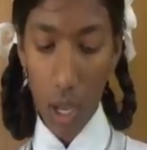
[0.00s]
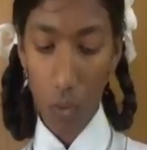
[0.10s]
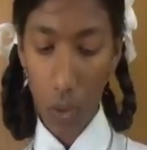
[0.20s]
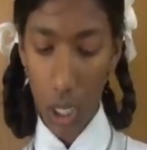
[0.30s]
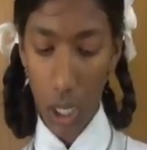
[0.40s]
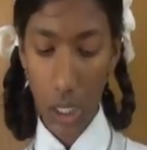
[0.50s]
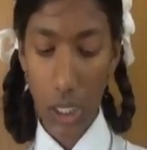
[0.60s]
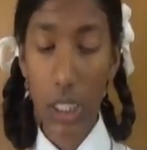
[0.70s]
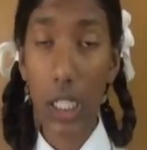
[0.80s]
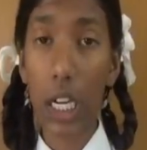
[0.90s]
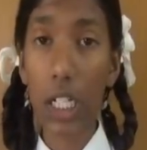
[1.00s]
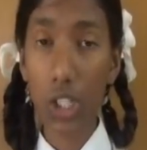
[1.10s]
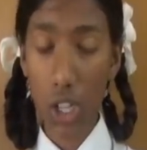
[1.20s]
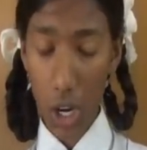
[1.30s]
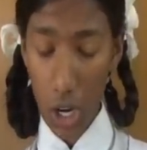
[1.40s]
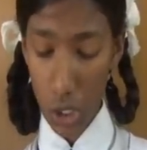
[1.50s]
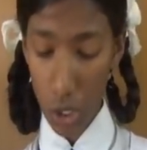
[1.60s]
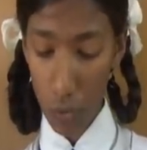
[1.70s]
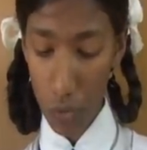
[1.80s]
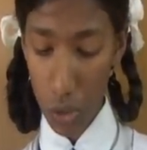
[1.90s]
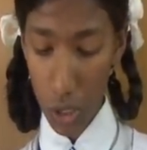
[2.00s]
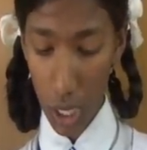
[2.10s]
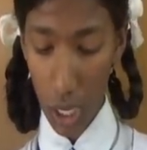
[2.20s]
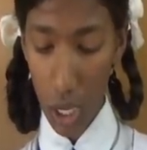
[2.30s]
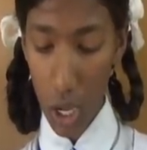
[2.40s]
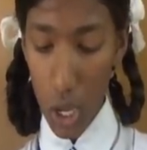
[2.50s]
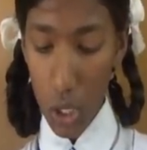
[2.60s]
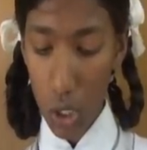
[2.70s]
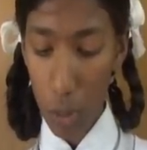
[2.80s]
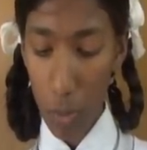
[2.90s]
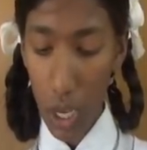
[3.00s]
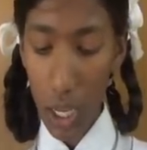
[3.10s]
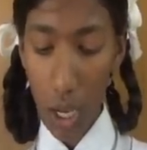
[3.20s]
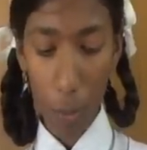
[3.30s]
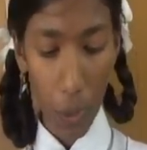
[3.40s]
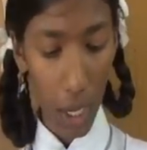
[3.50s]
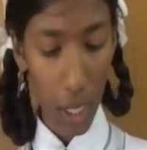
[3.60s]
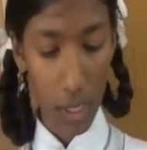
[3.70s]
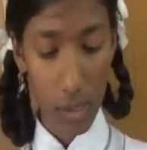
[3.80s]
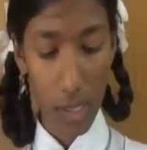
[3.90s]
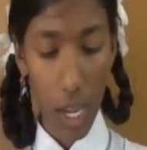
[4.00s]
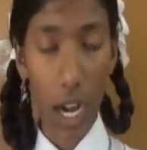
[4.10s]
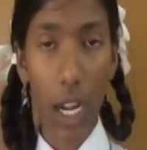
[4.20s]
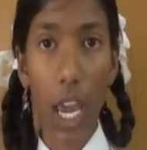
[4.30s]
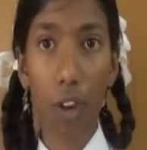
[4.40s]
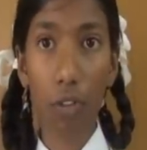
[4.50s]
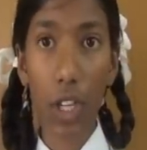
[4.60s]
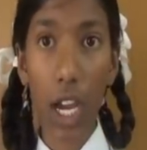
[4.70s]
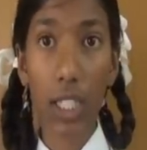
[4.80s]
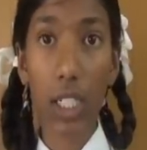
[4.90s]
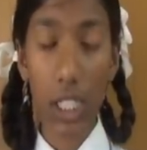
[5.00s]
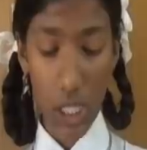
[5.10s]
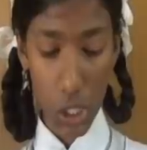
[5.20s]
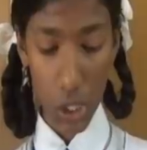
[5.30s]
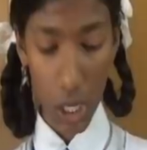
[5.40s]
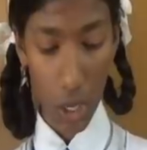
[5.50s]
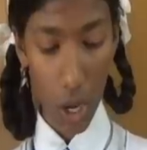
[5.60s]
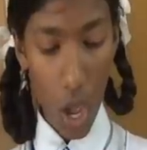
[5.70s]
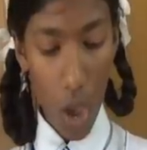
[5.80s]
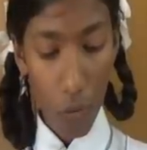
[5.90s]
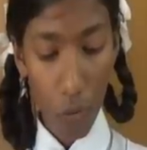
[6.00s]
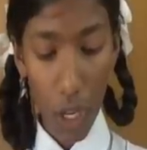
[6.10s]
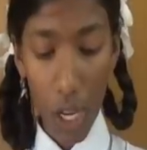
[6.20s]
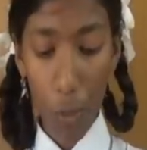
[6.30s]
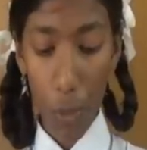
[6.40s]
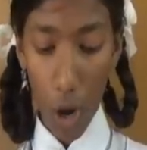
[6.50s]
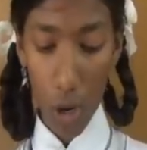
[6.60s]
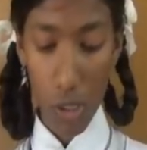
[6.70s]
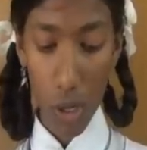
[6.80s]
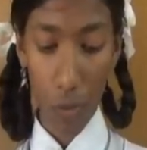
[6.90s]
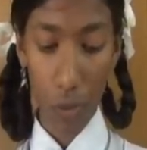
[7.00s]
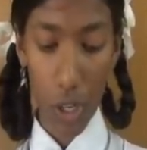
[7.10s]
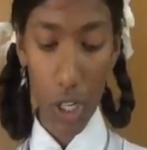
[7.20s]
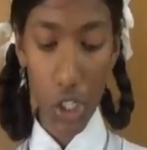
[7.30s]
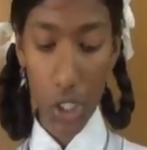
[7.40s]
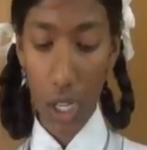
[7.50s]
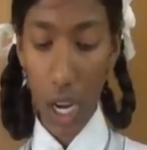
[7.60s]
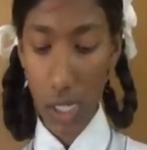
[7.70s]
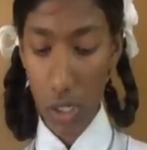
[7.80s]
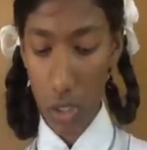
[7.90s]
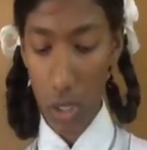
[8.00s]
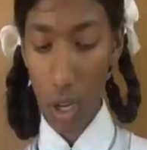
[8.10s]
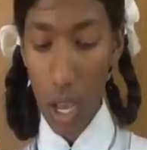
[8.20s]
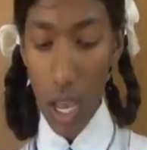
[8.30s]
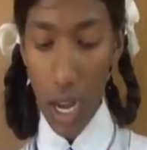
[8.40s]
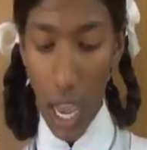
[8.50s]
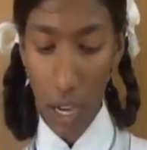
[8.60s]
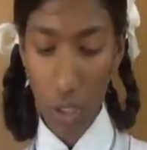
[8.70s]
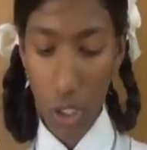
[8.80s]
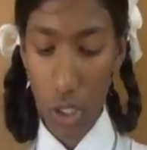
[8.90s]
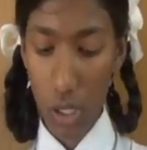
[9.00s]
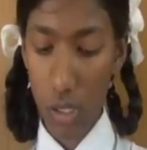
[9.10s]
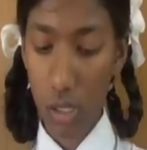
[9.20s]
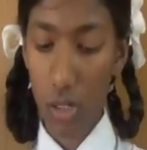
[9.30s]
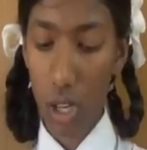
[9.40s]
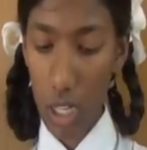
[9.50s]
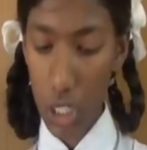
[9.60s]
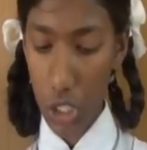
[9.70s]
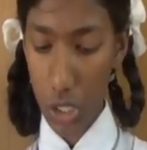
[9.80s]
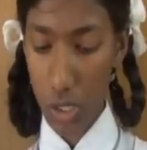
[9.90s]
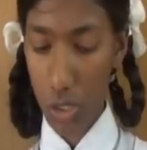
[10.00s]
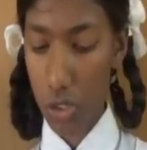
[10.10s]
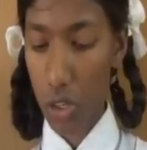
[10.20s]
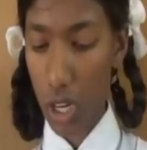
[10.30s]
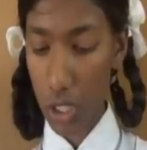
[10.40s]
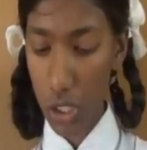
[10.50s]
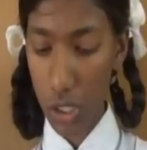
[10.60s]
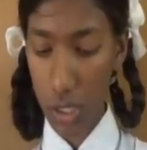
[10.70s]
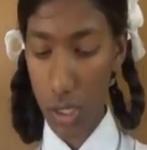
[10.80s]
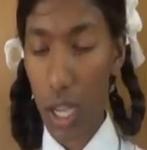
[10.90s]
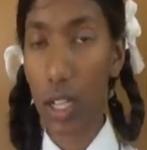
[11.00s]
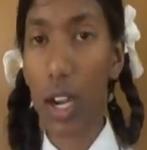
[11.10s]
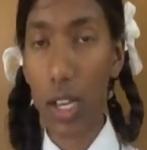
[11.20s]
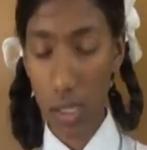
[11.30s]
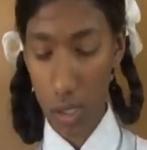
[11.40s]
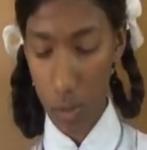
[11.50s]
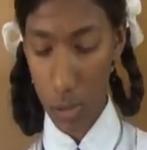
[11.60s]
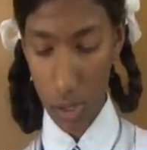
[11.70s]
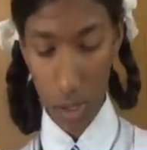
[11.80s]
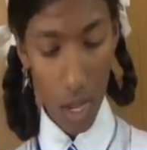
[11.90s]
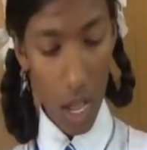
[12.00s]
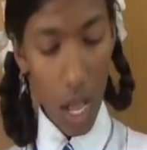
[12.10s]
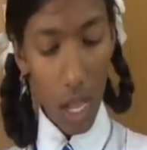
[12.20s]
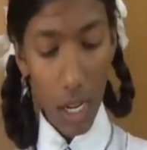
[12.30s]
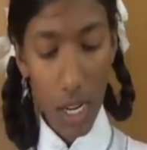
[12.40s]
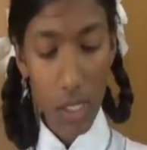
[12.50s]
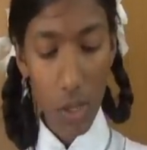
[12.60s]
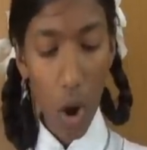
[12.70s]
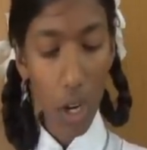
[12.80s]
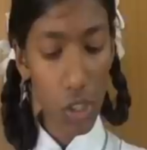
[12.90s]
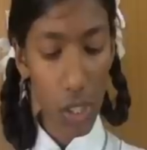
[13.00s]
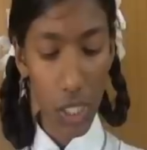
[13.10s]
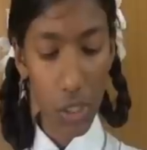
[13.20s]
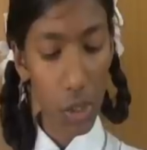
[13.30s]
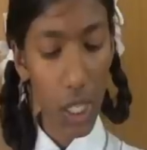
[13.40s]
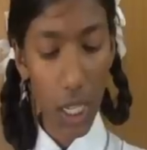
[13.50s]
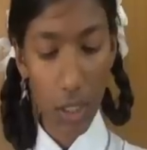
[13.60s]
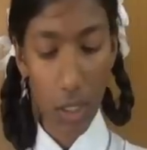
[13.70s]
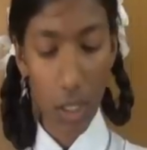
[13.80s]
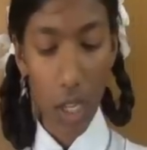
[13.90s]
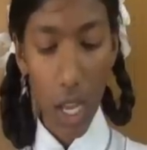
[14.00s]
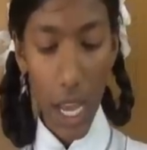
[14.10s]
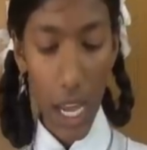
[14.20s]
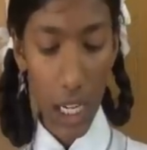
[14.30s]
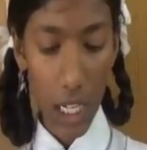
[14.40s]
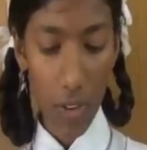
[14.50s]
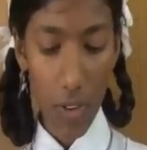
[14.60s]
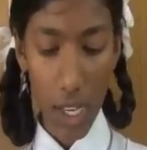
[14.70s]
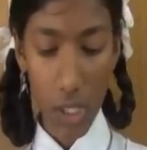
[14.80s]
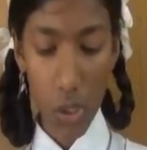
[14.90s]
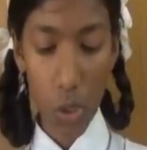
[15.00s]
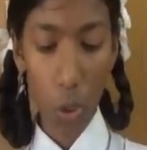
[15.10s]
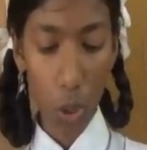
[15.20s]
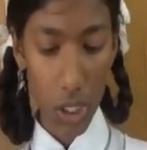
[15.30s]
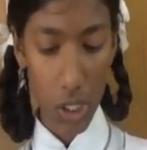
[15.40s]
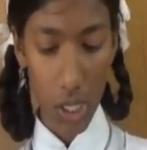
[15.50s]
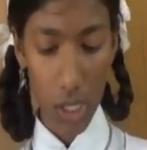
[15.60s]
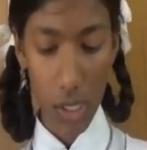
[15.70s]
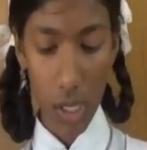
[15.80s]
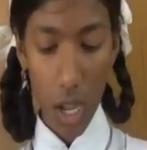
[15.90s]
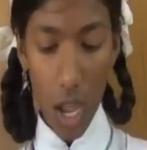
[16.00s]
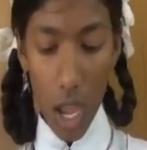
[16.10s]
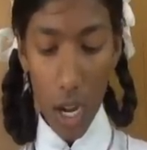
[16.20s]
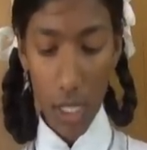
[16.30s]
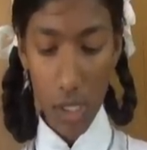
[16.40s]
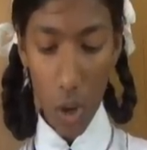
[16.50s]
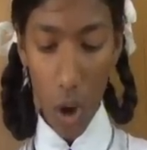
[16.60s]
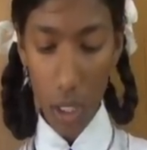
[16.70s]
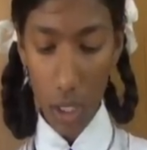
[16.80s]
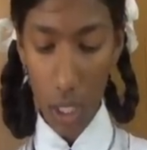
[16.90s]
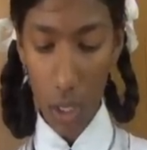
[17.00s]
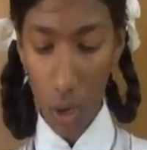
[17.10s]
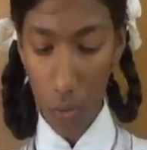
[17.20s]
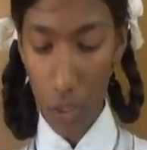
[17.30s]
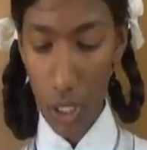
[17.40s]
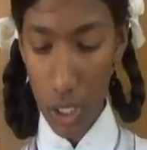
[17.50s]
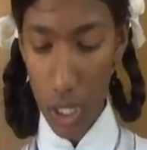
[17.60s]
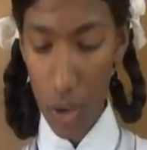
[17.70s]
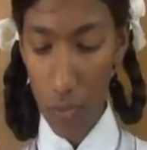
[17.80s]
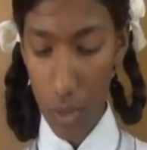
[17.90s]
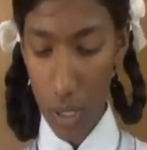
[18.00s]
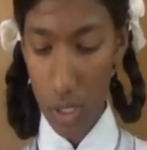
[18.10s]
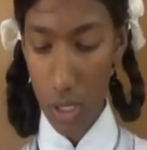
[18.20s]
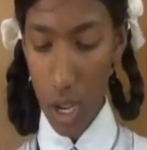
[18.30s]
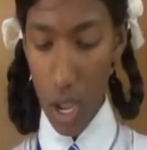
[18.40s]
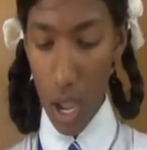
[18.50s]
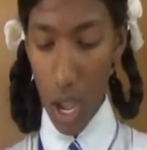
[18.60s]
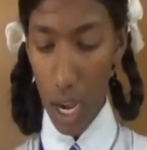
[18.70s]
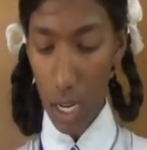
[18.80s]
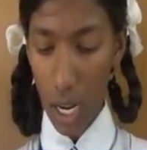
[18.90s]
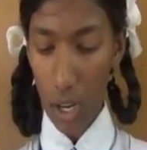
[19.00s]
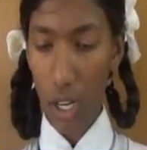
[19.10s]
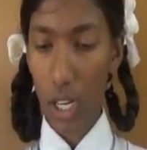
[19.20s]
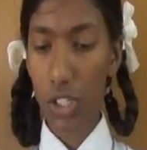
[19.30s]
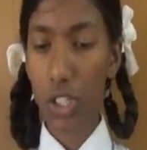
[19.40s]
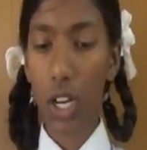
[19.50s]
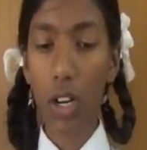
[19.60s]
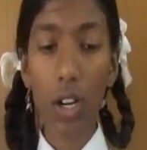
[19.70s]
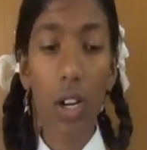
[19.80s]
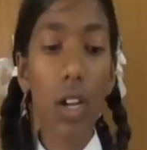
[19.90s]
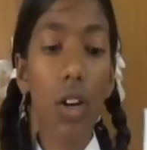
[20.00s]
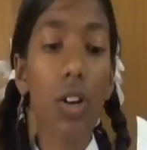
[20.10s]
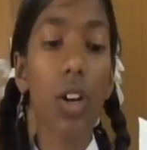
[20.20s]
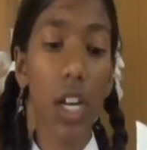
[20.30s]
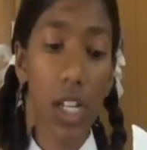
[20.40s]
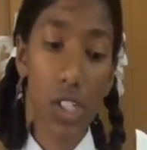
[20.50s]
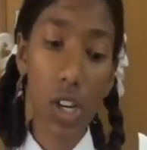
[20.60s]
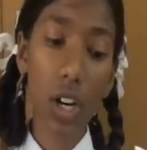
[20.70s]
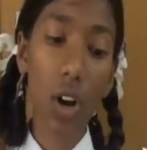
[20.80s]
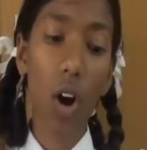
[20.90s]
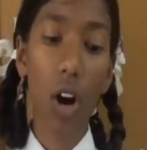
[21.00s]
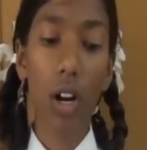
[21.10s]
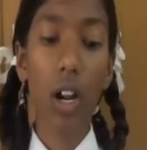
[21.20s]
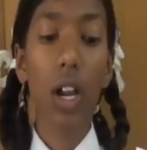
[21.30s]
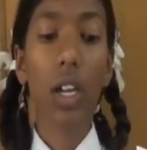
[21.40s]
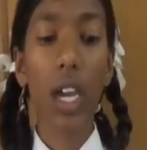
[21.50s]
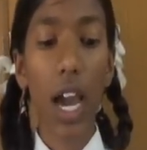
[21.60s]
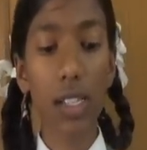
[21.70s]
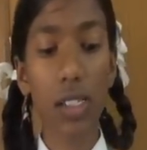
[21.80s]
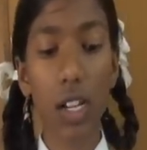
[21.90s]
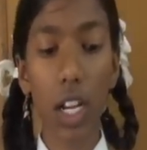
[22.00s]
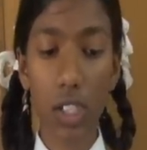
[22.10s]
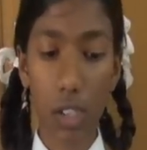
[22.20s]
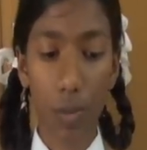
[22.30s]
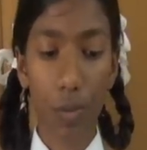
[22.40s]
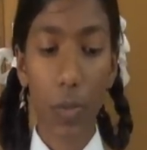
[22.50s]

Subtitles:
We, the younger generation of today, should make our parents and every other Indian feel proud of our rich culture, languages, religions, traditions and customs. Let's all unite together and live as true Indians. Let's all think of India first and our religion or caste later.